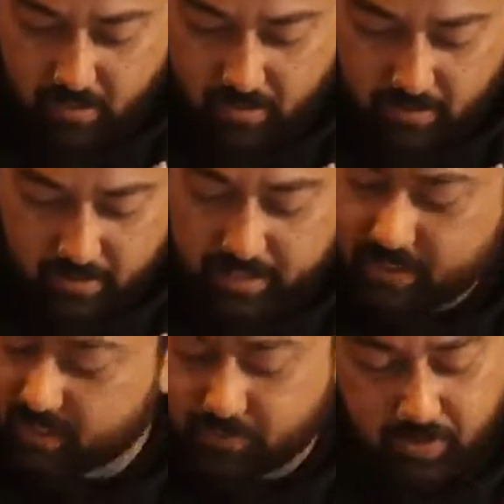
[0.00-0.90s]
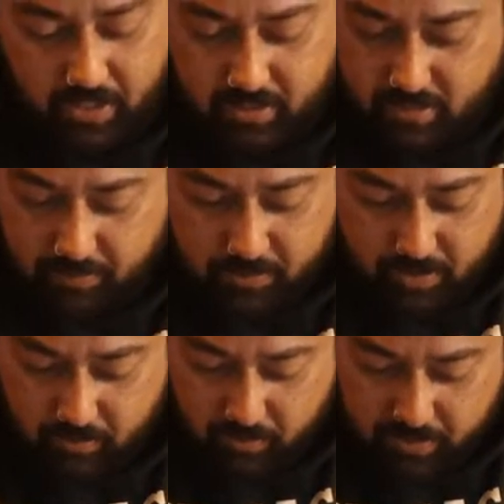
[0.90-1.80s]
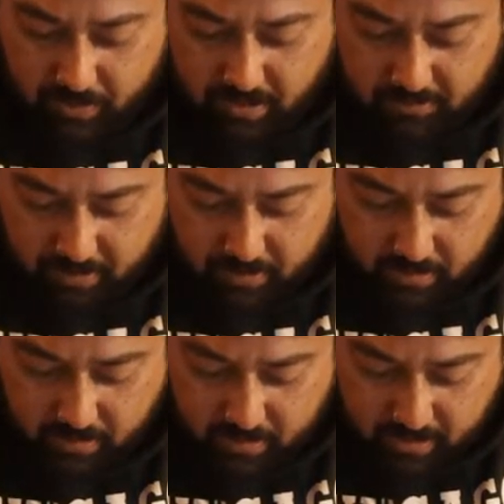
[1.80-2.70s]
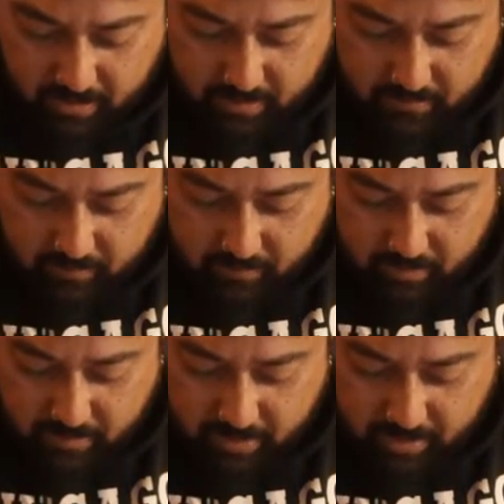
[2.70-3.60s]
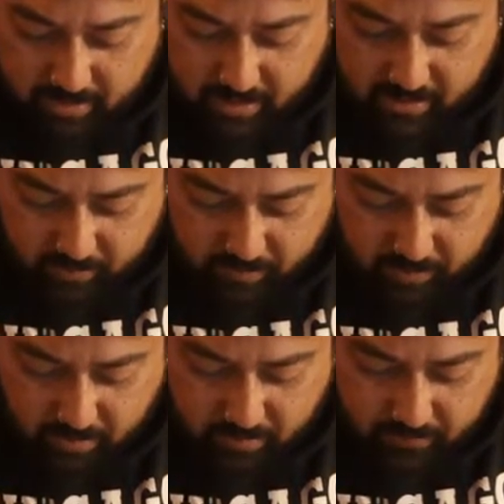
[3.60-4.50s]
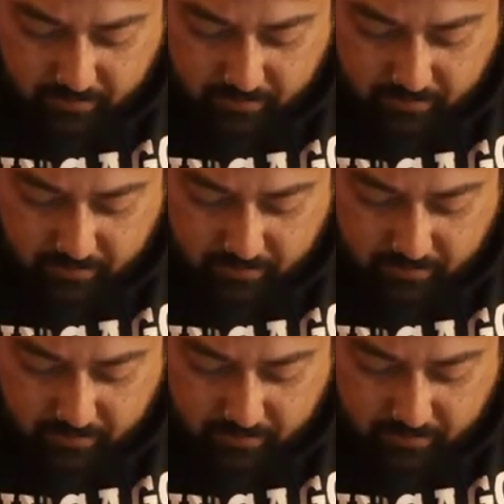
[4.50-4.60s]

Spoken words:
It's weird because I'm not a lore guy, but it didn't really make sense, which kind of